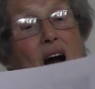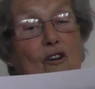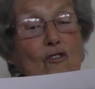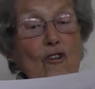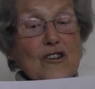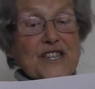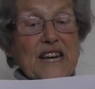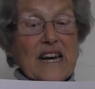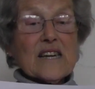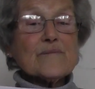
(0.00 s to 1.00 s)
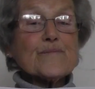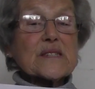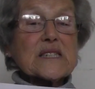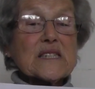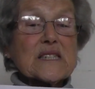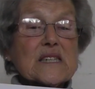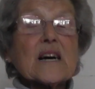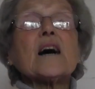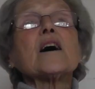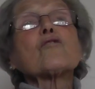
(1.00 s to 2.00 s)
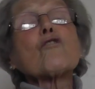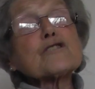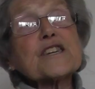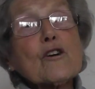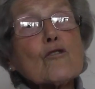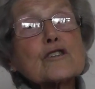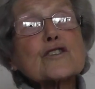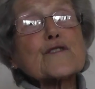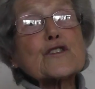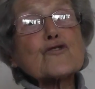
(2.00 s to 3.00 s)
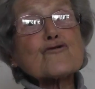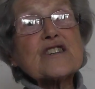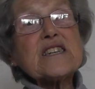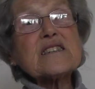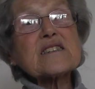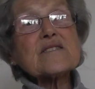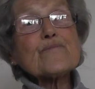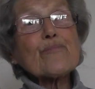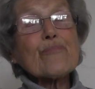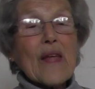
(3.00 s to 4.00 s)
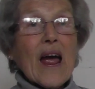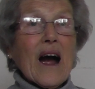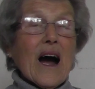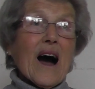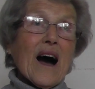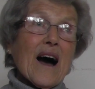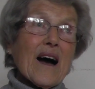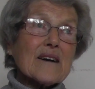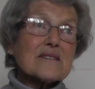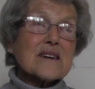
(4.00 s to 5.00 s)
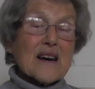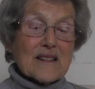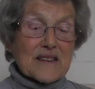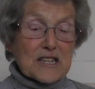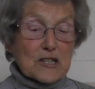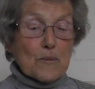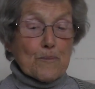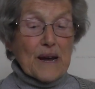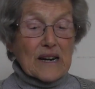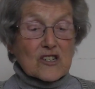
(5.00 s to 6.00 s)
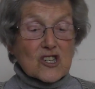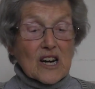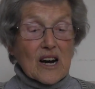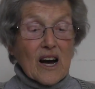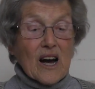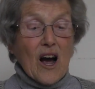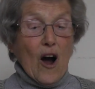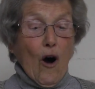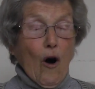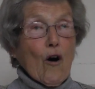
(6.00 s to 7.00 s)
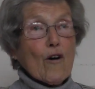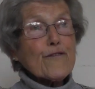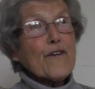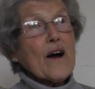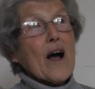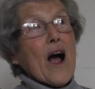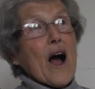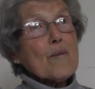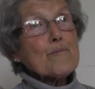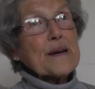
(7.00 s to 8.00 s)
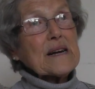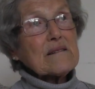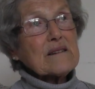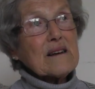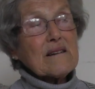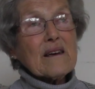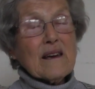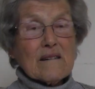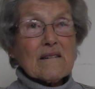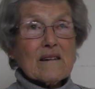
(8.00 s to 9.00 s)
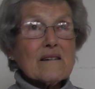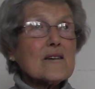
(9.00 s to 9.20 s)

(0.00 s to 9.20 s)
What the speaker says: crossing Oxford Street, and this is a picture of a building in